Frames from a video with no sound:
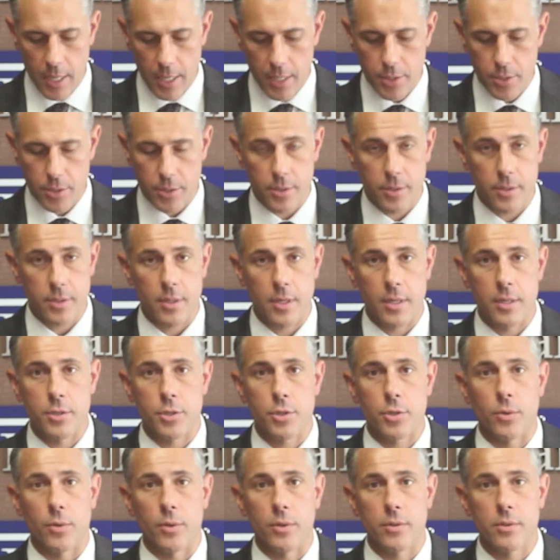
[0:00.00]
hedges, and
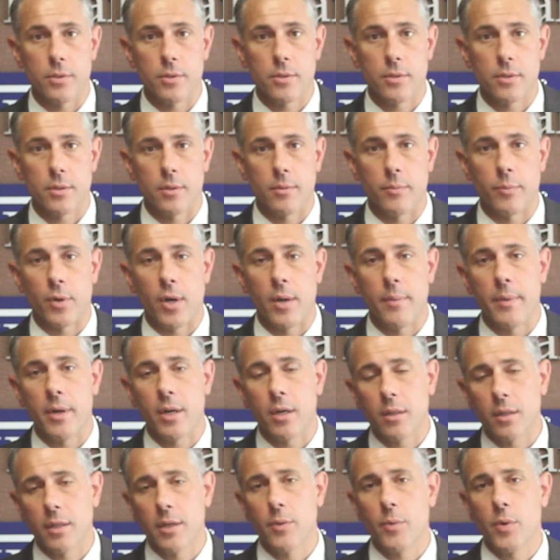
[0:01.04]
shorts.
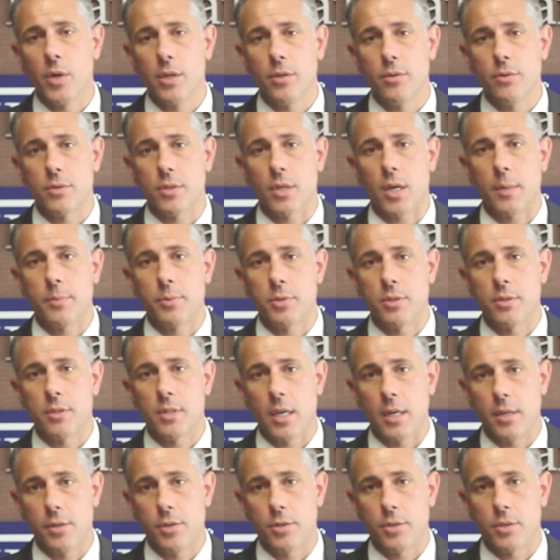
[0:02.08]
Primarily we use options,
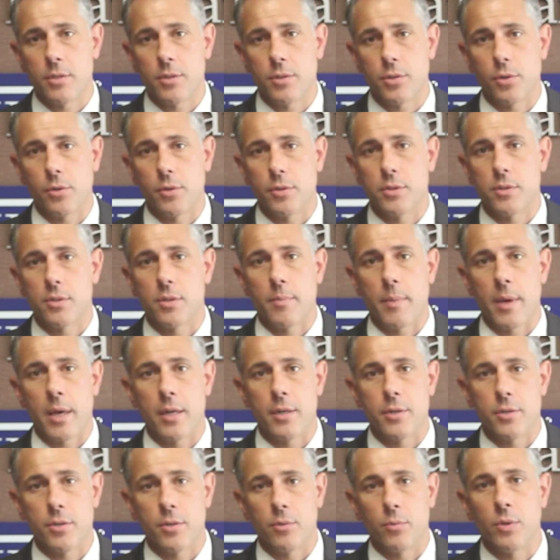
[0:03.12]
hedges, and shorts to
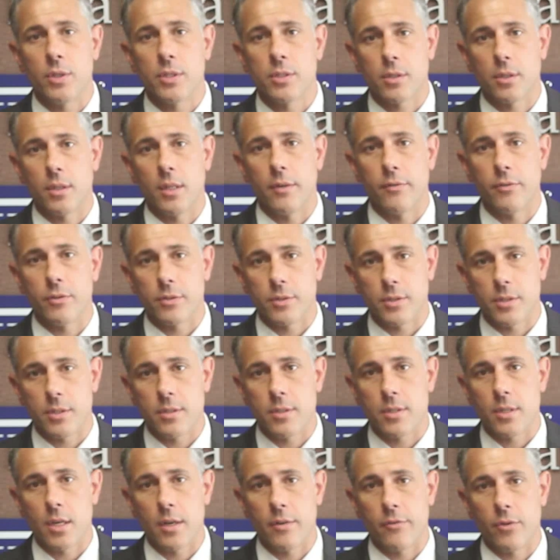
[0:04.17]
manage the risk levels
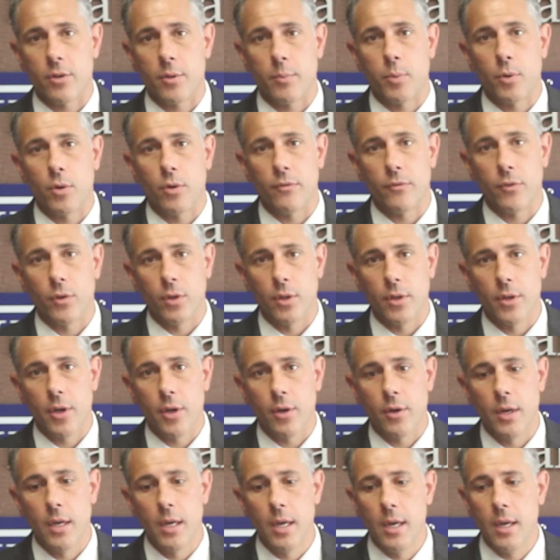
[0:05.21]
inside of our
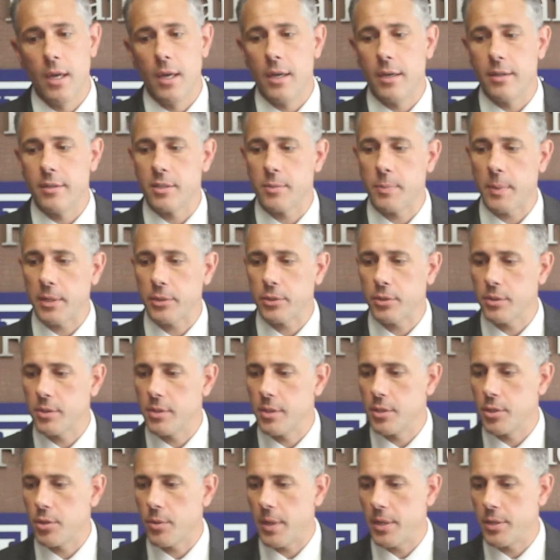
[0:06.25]
portfolio, and special
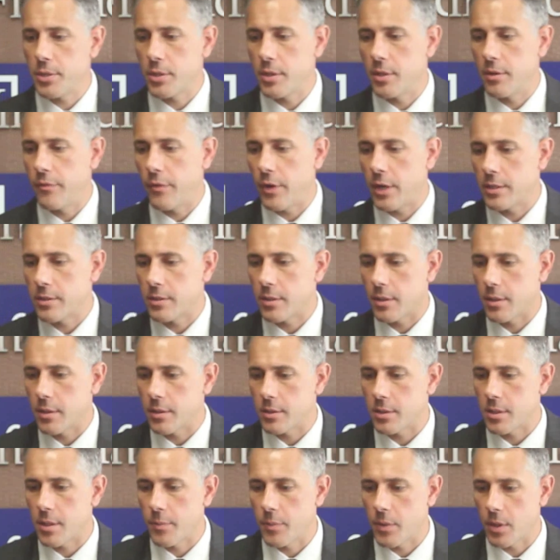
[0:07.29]
situation investing
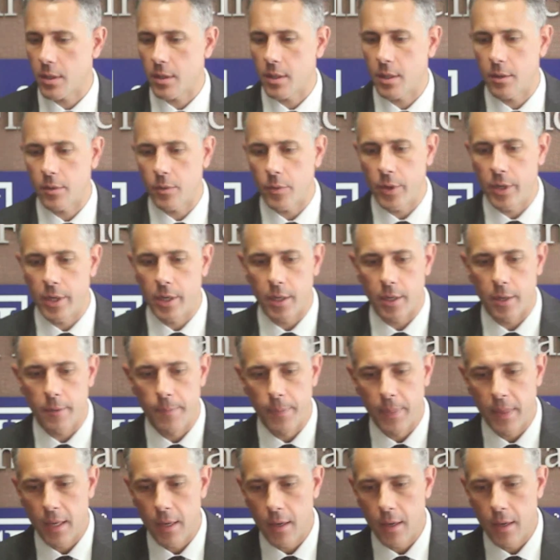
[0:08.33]
is something that we